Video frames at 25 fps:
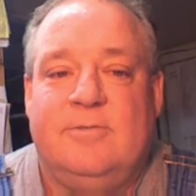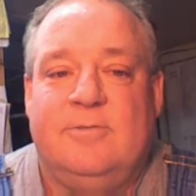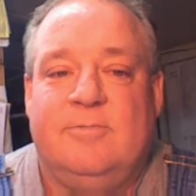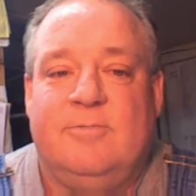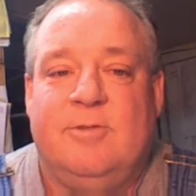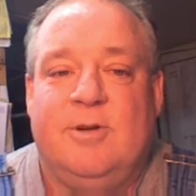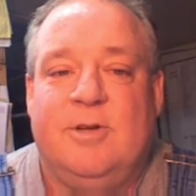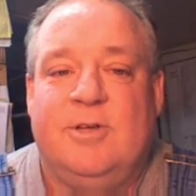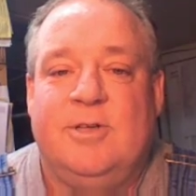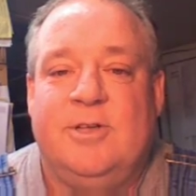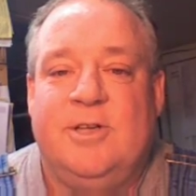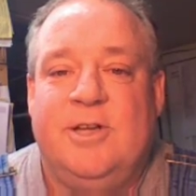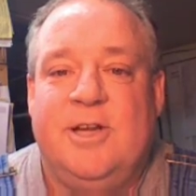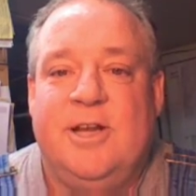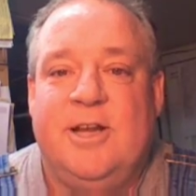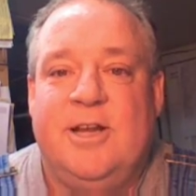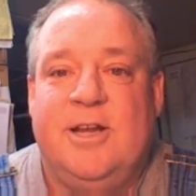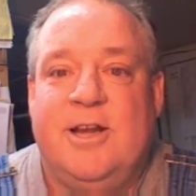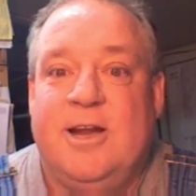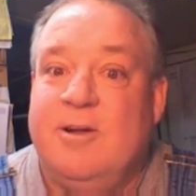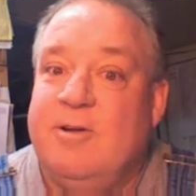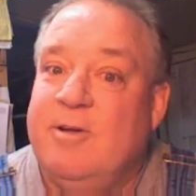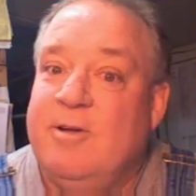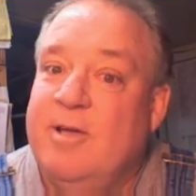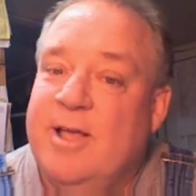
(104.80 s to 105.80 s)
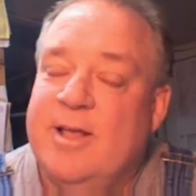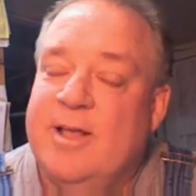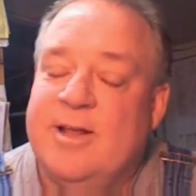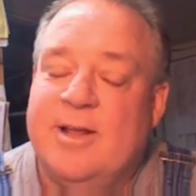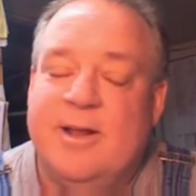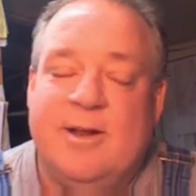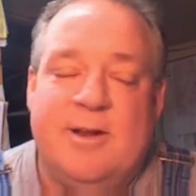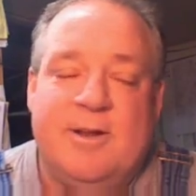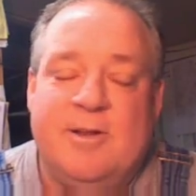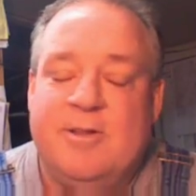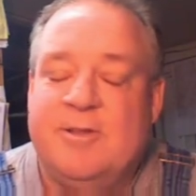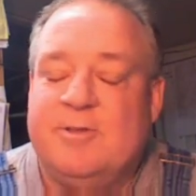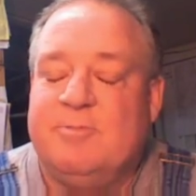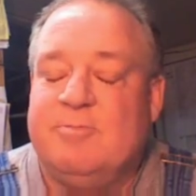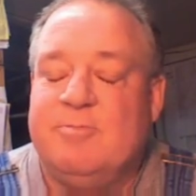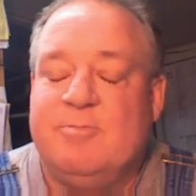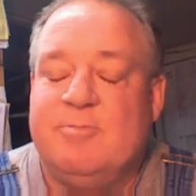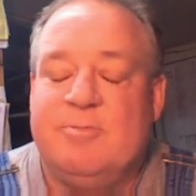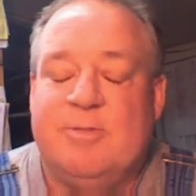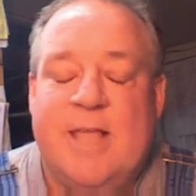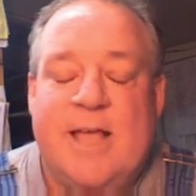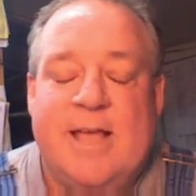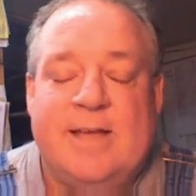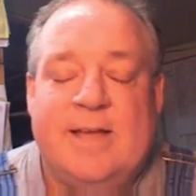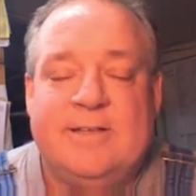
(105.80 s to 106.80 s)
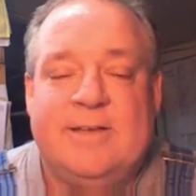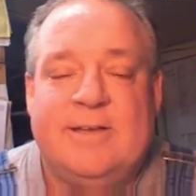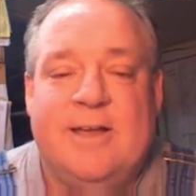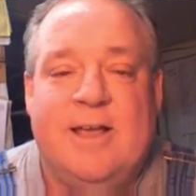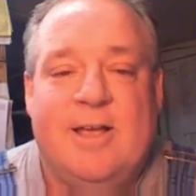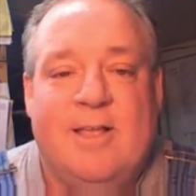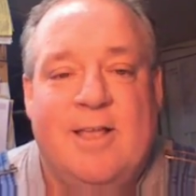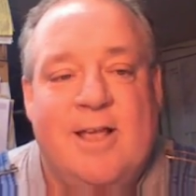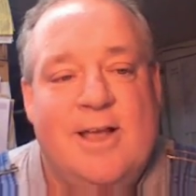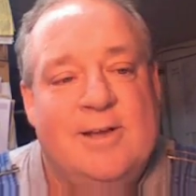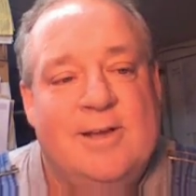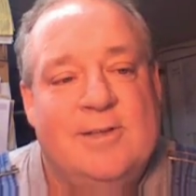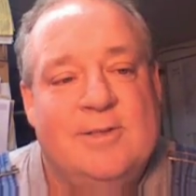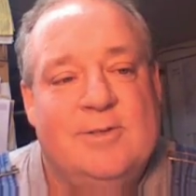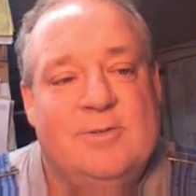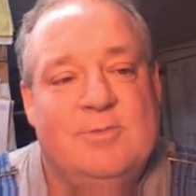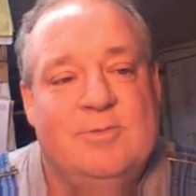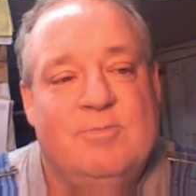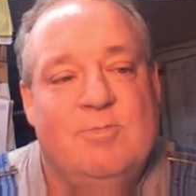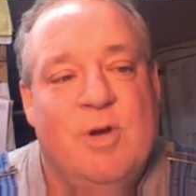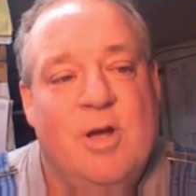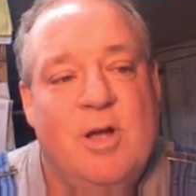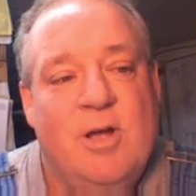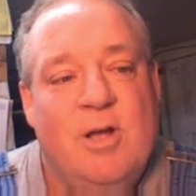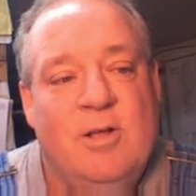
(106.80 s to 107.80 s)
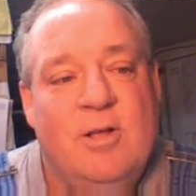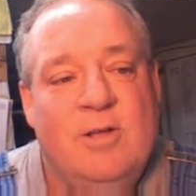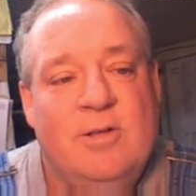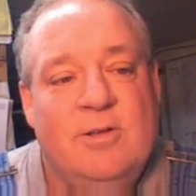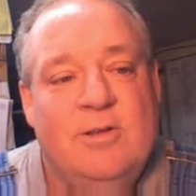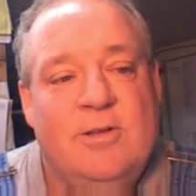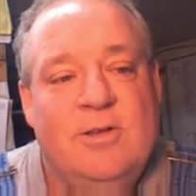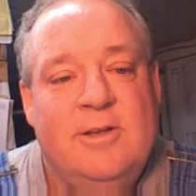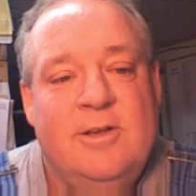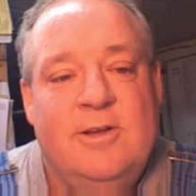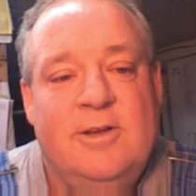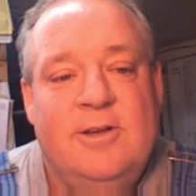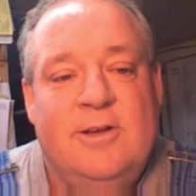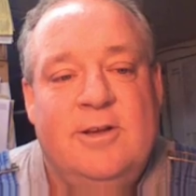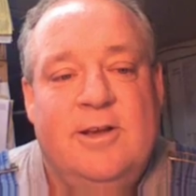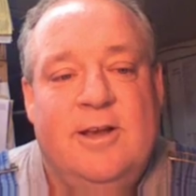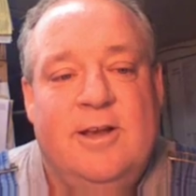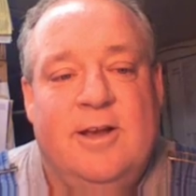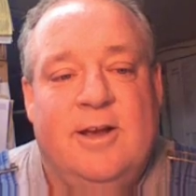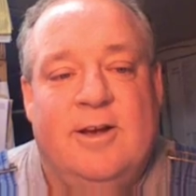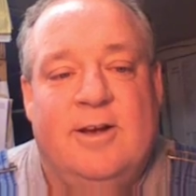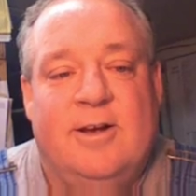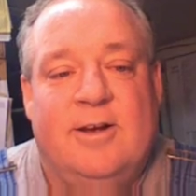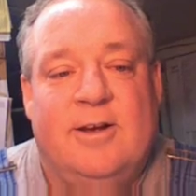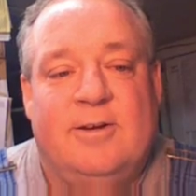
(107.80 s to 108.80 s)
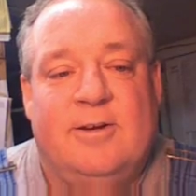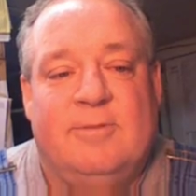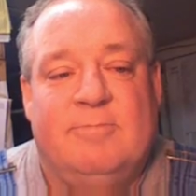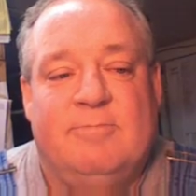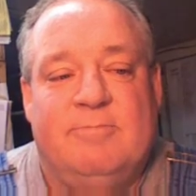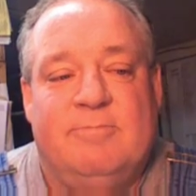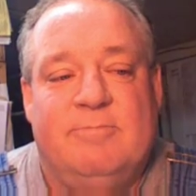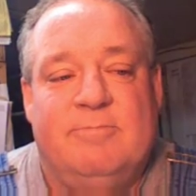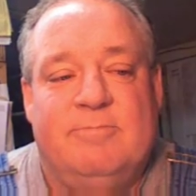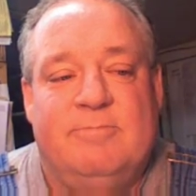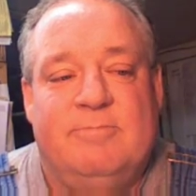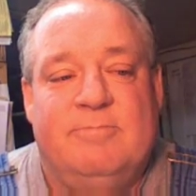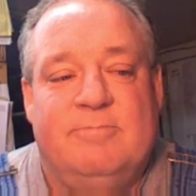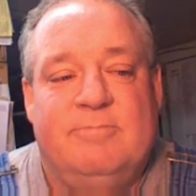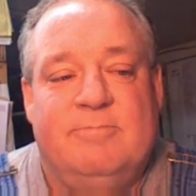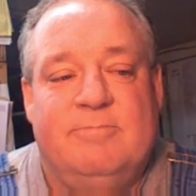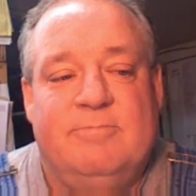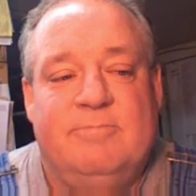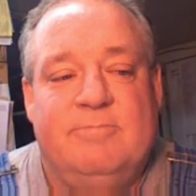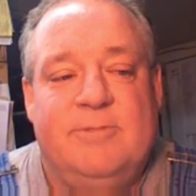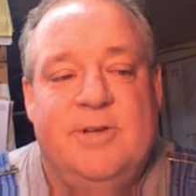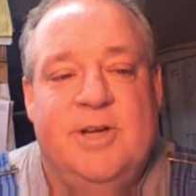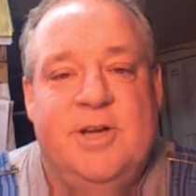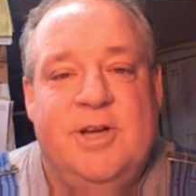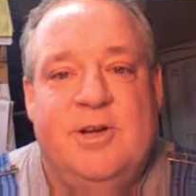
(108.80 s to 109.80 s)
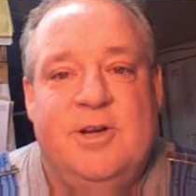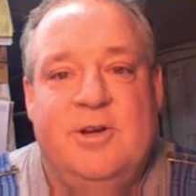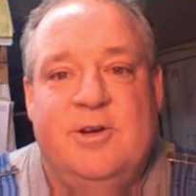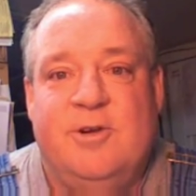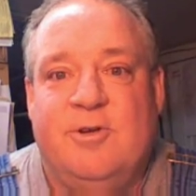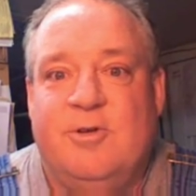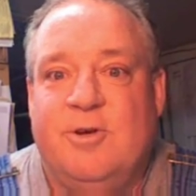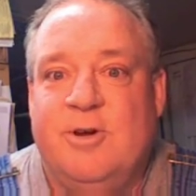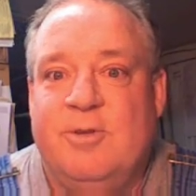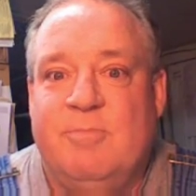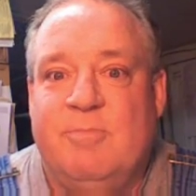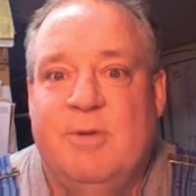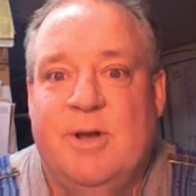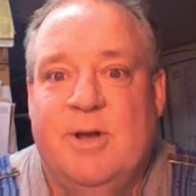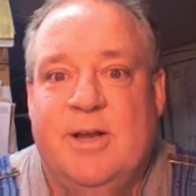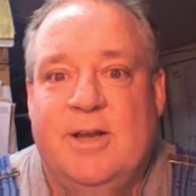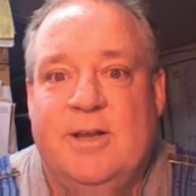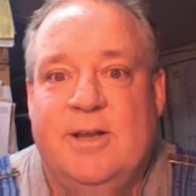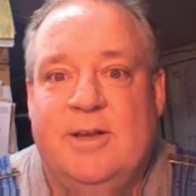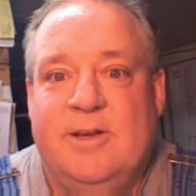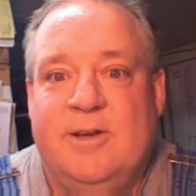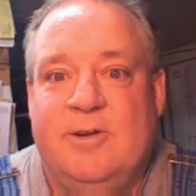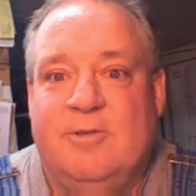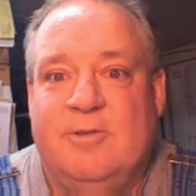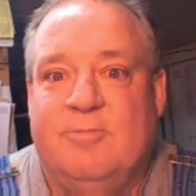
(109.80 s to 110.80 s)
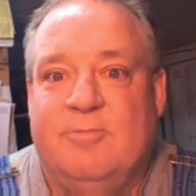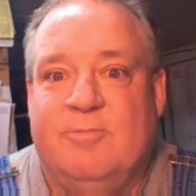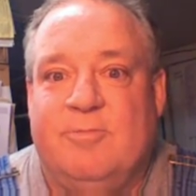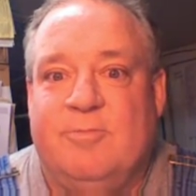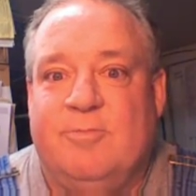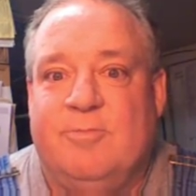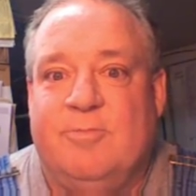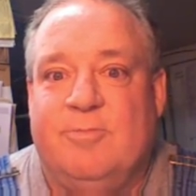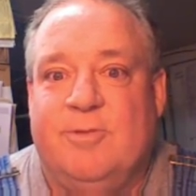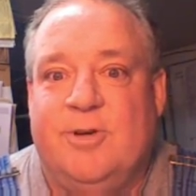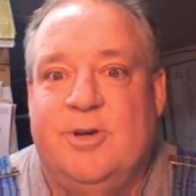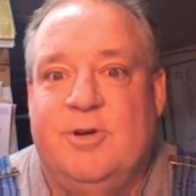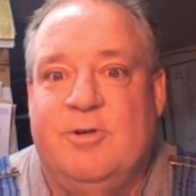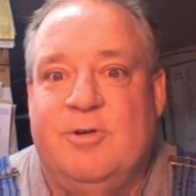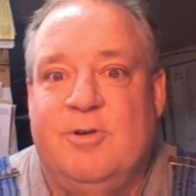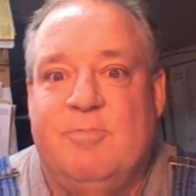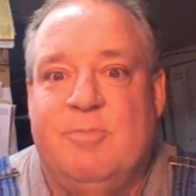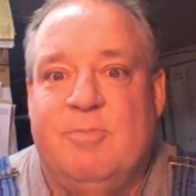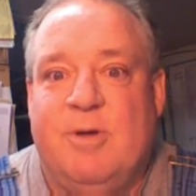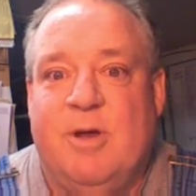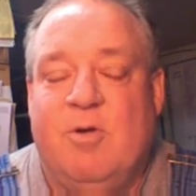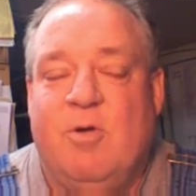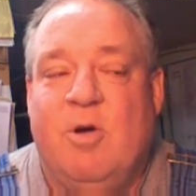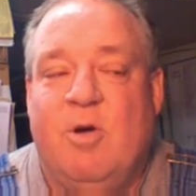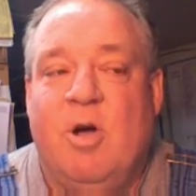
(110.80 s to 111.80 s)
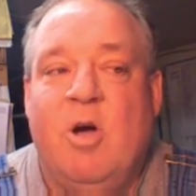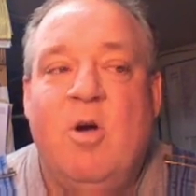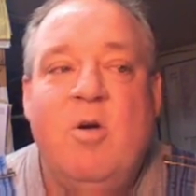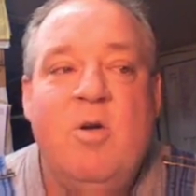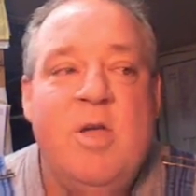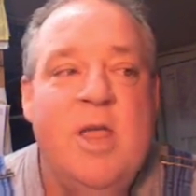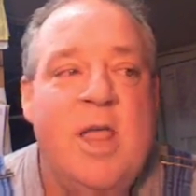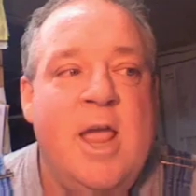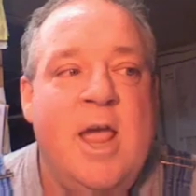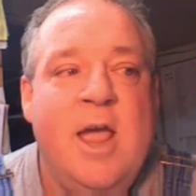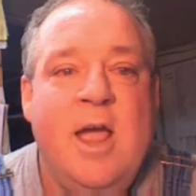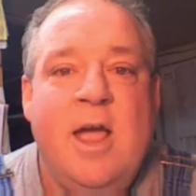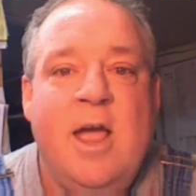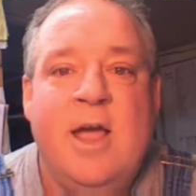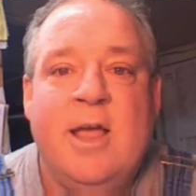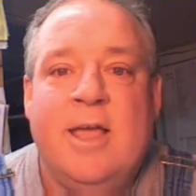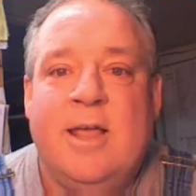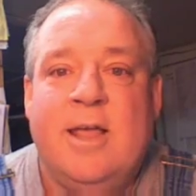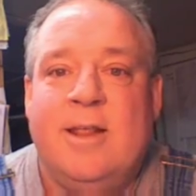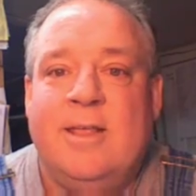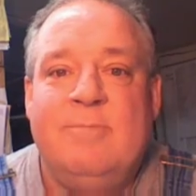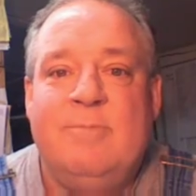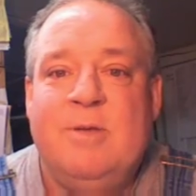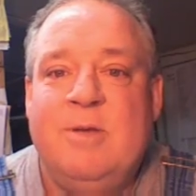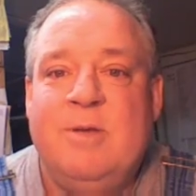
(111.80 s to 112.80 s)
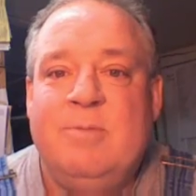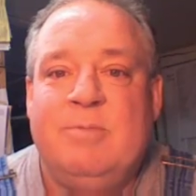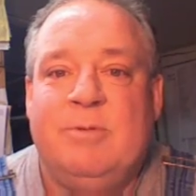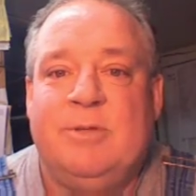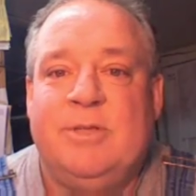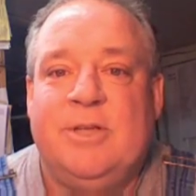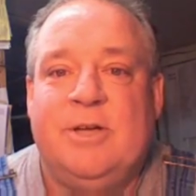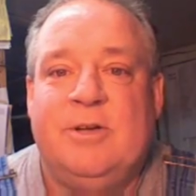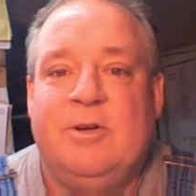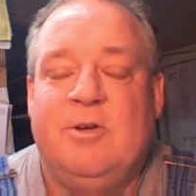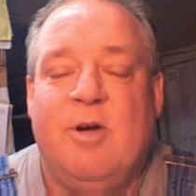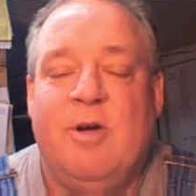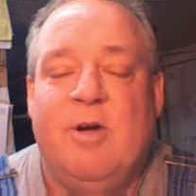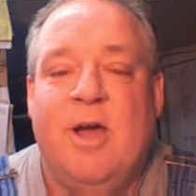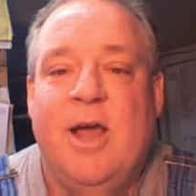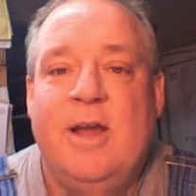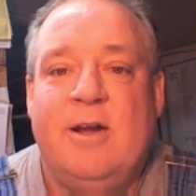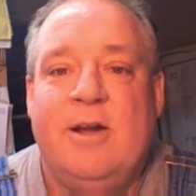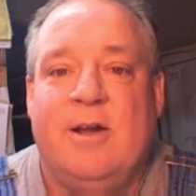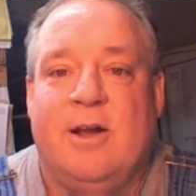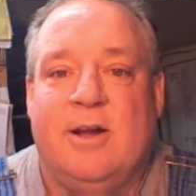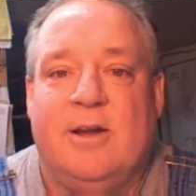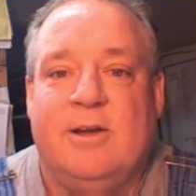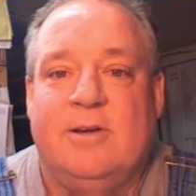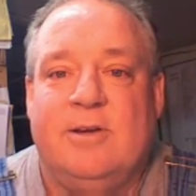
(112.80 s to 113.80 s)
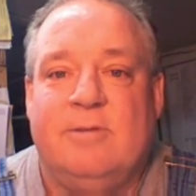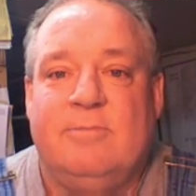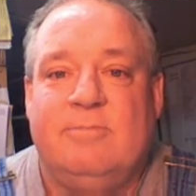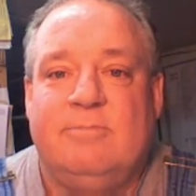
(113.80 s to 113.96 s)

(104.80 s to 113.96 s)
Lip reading: Well, and this last gal asked, well, do you know anybody, do you know anybody? Oh, yeah, I got other people that did great on it.